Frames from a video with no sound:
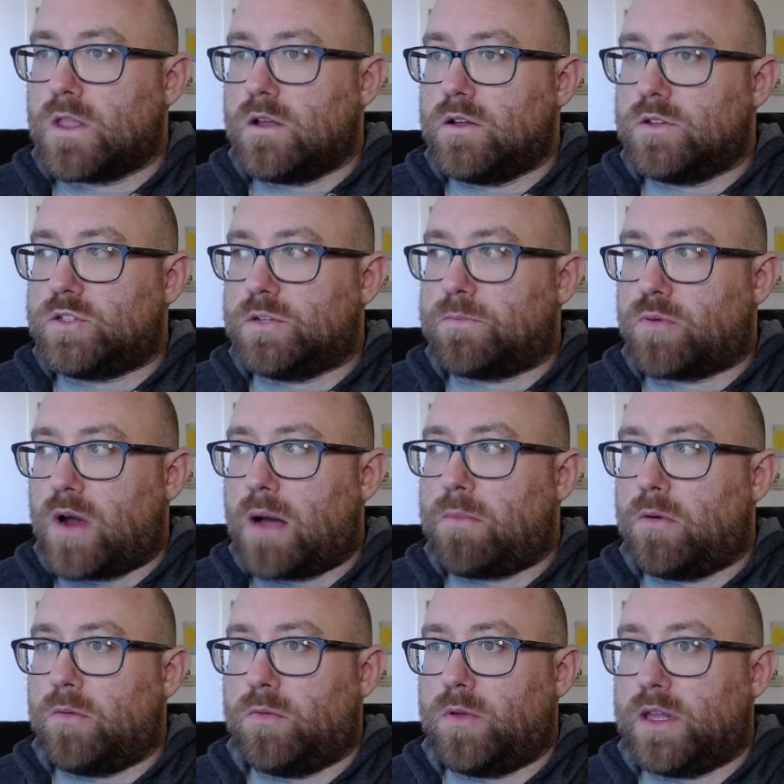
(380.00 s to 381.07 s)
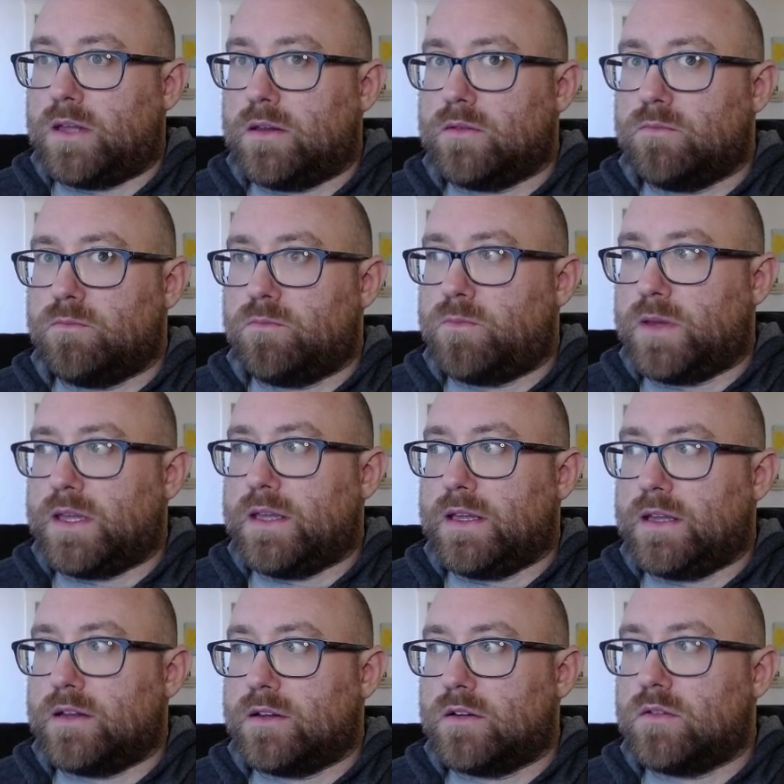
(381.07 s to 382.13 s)
should probably
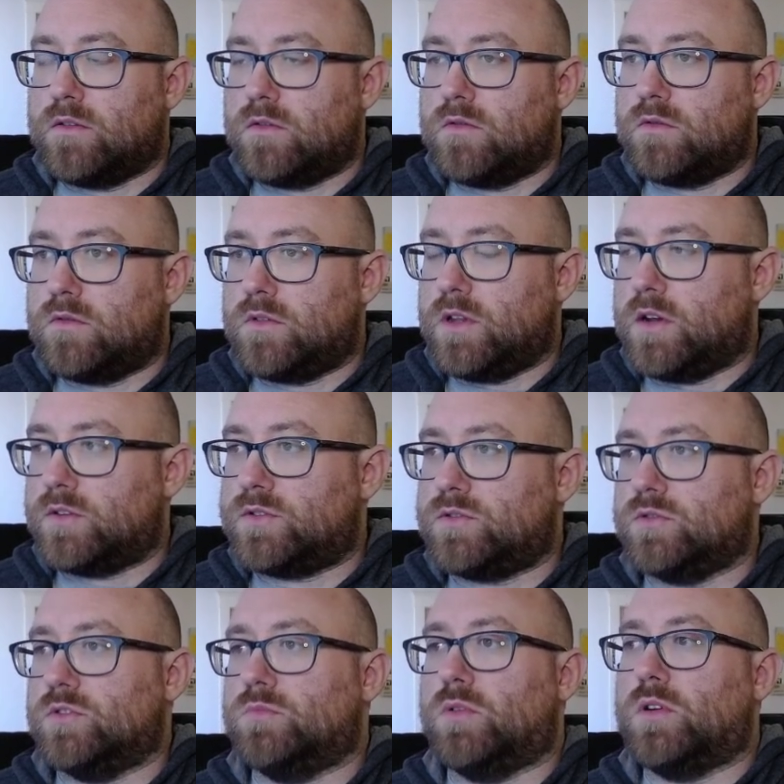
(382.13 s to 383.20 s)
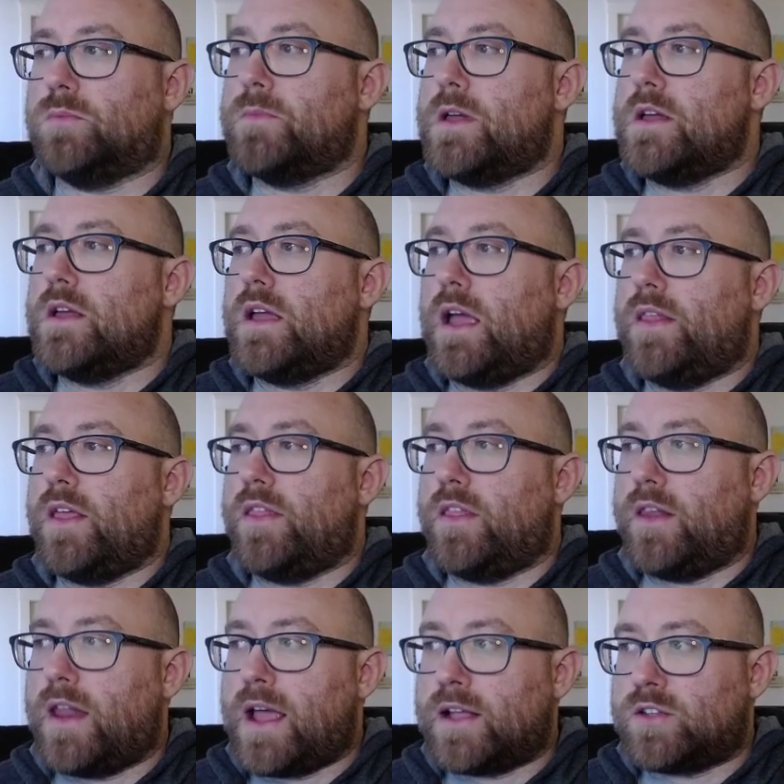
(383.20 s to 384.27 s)
be suitable. And then the
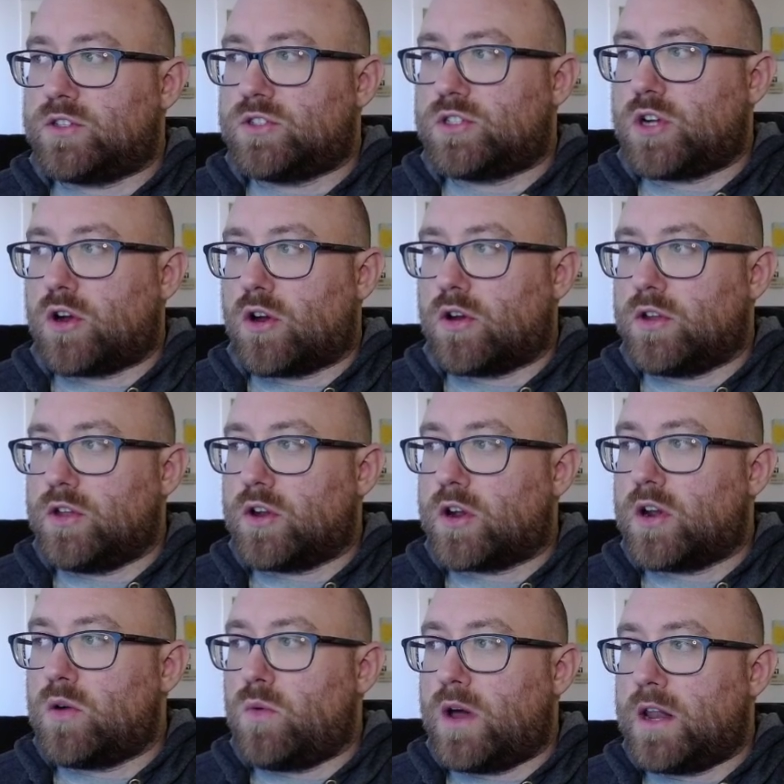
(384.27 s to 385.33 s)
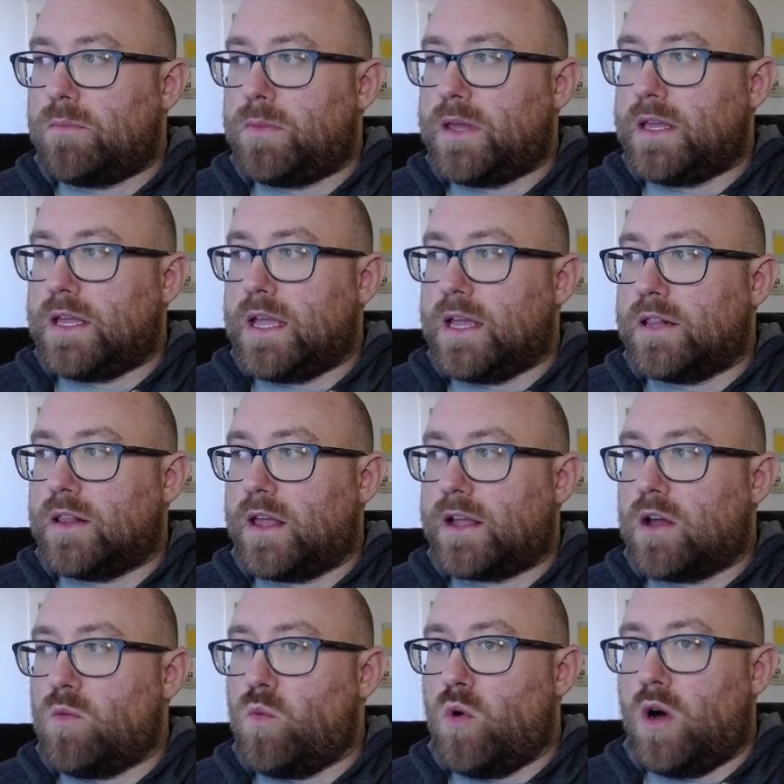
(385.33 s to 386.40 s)
not sure, you're going to want to be in like
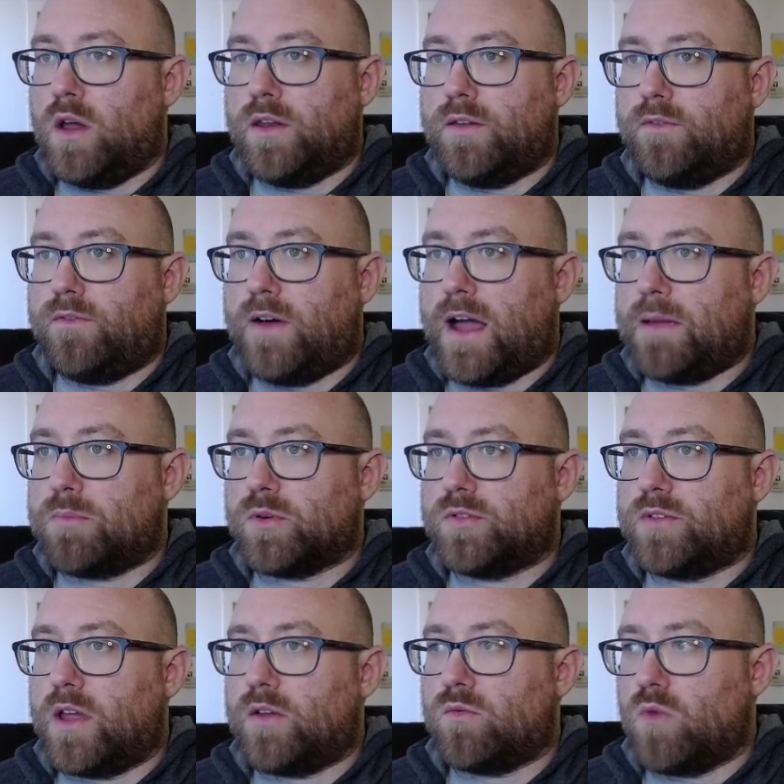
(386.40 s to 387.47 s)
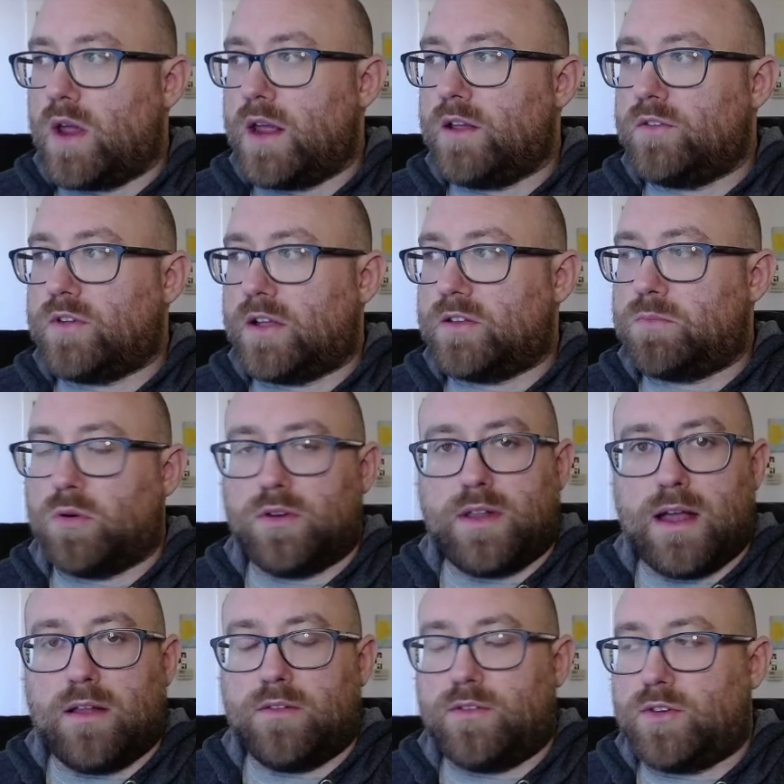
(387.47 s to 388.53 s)
a 1 to 5% range. I just put
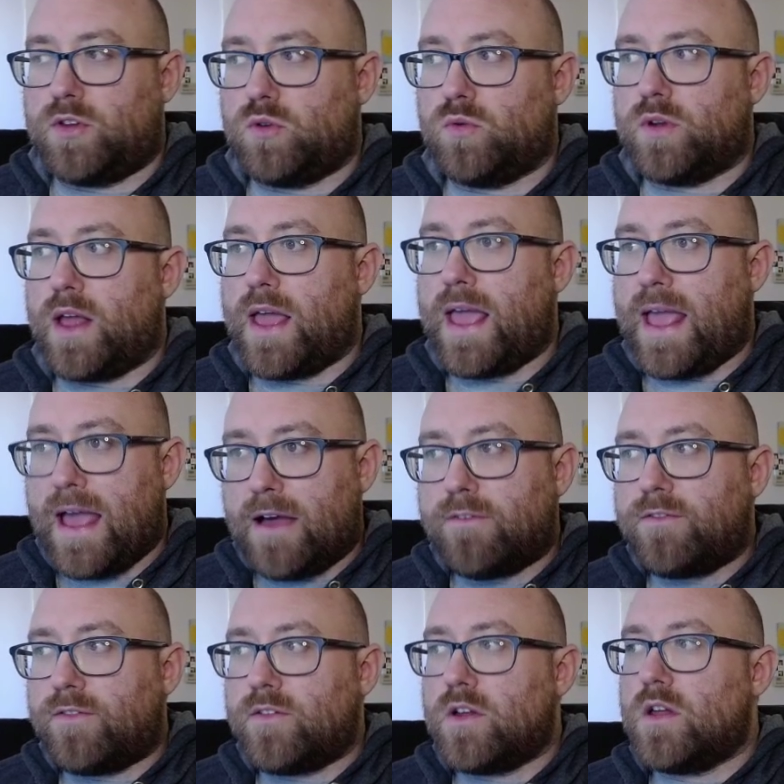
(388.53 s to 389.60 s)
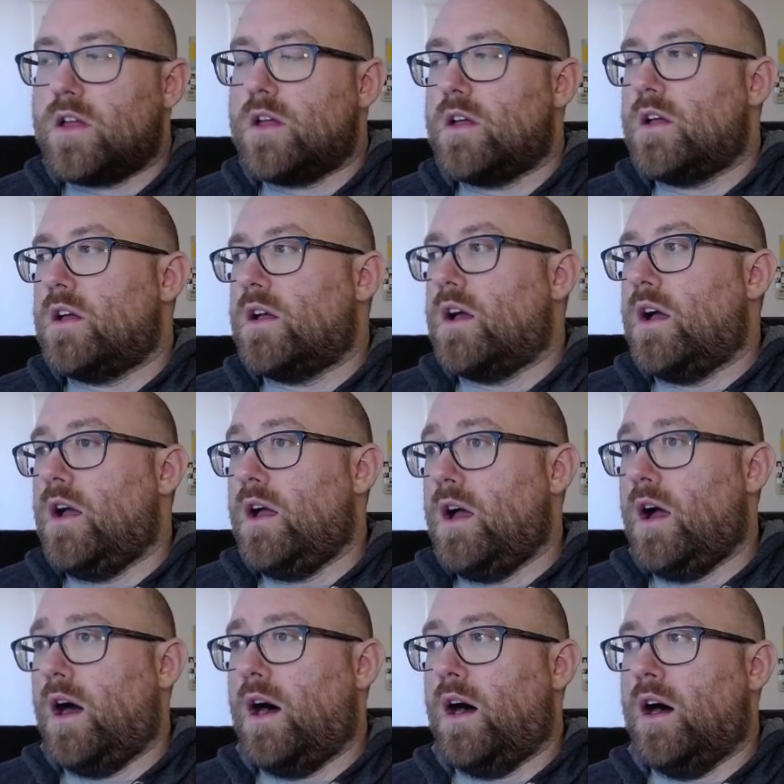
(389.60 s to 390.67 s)
down
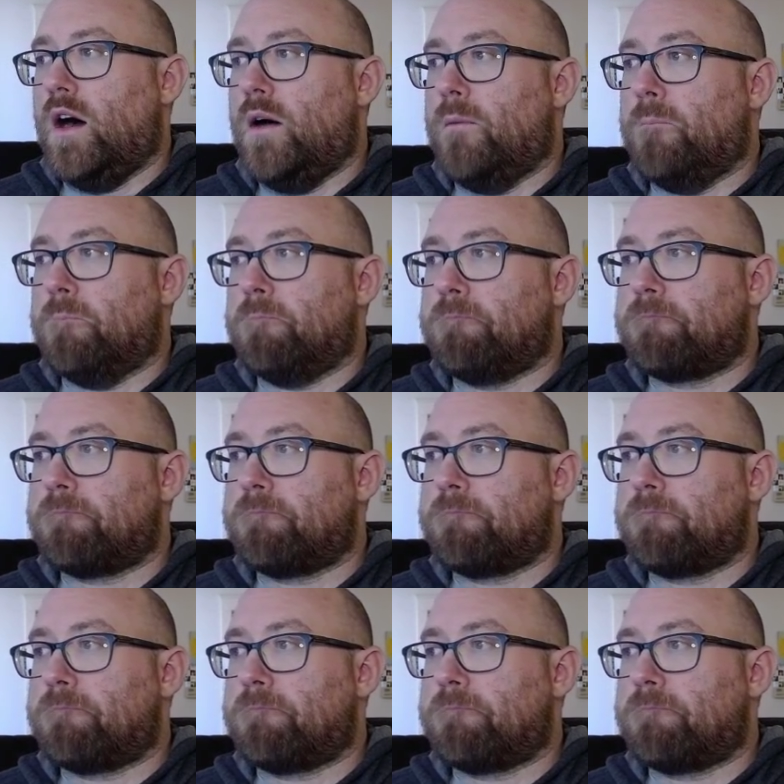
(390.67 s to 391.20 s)
2.5,